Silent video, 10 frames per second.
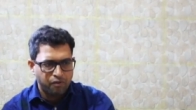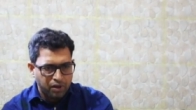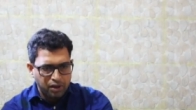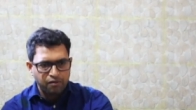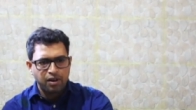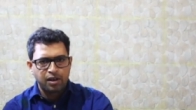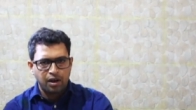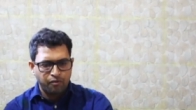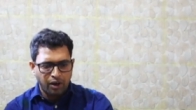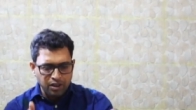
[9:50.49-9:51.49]
He will,
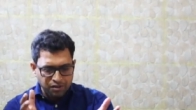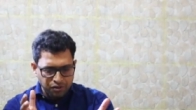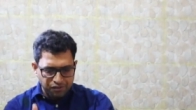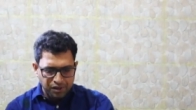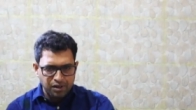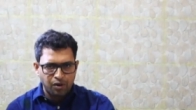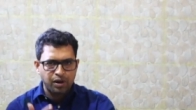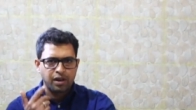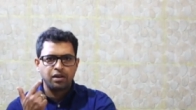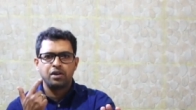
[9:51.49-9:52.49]
once you sit down
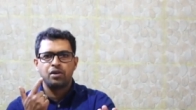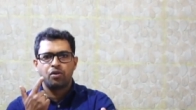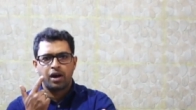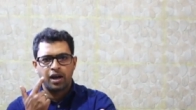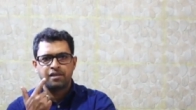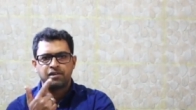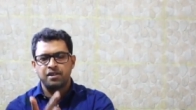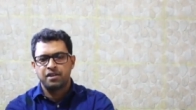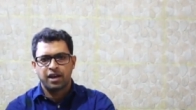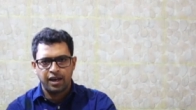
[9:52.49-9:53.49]
and your eyes are
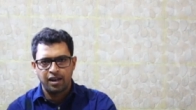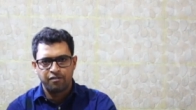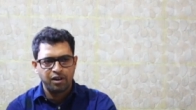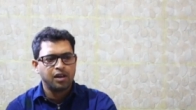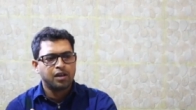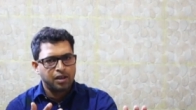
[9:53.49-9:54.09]
in the eye level,